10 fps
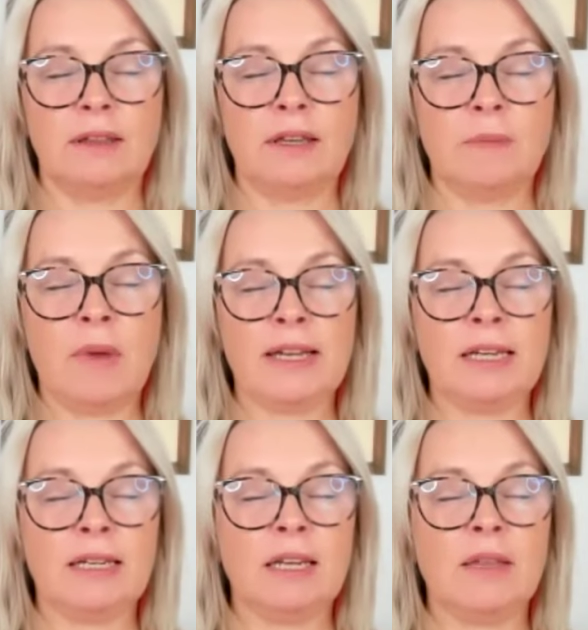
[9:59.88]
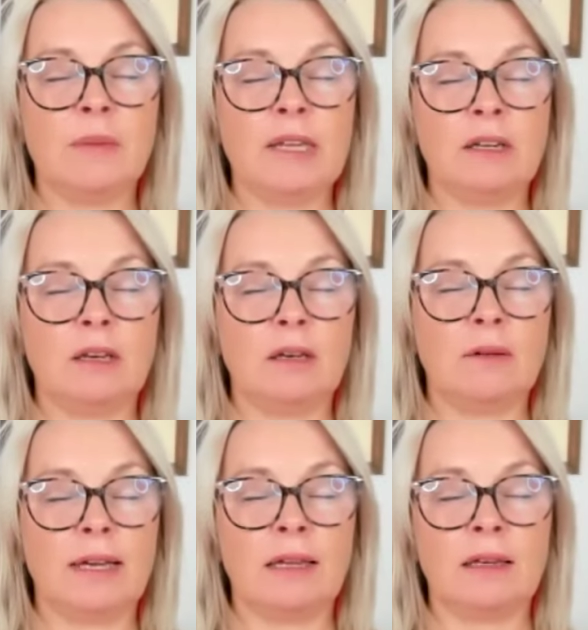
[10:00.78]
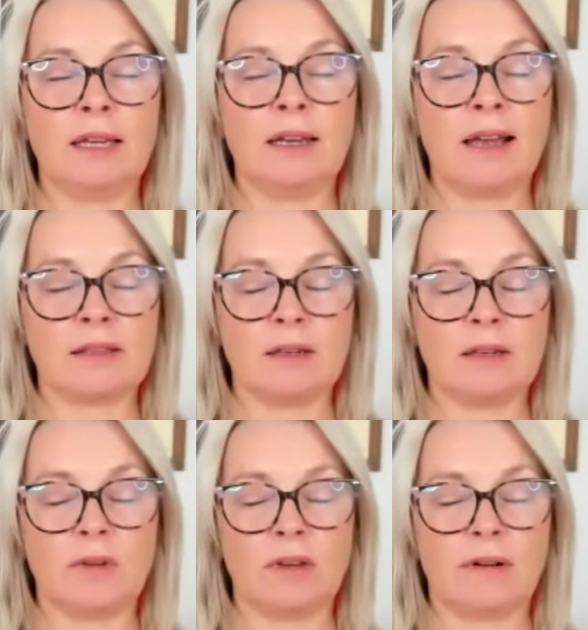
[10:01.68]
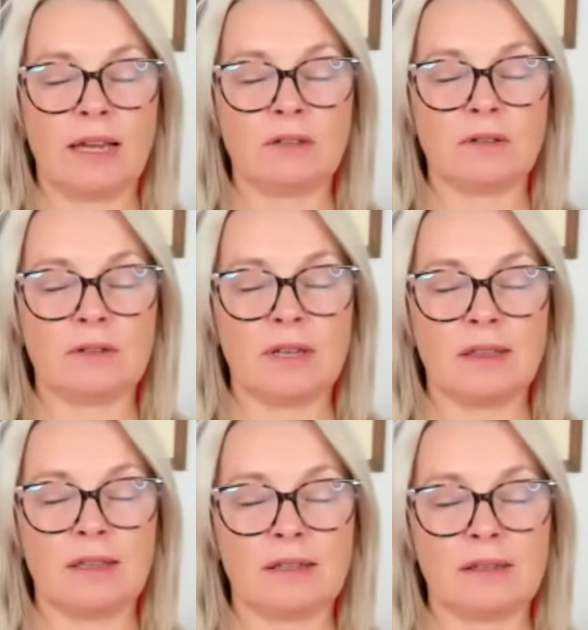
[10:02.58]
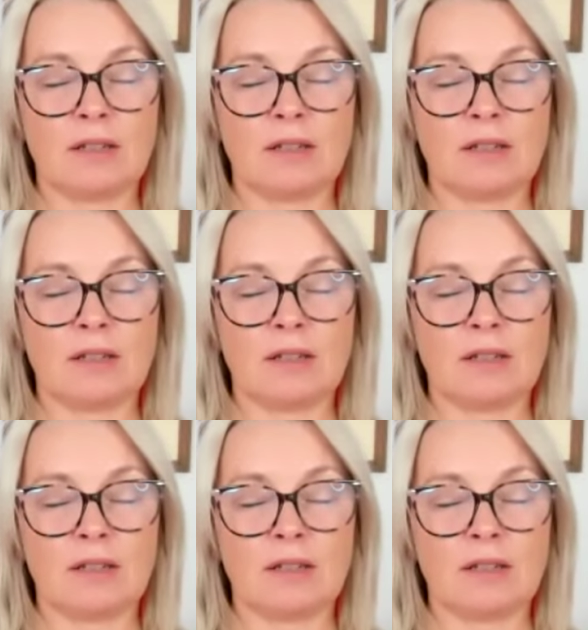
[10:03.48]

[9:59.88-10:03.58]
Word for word: that might inhibit you in connecting with your angels in this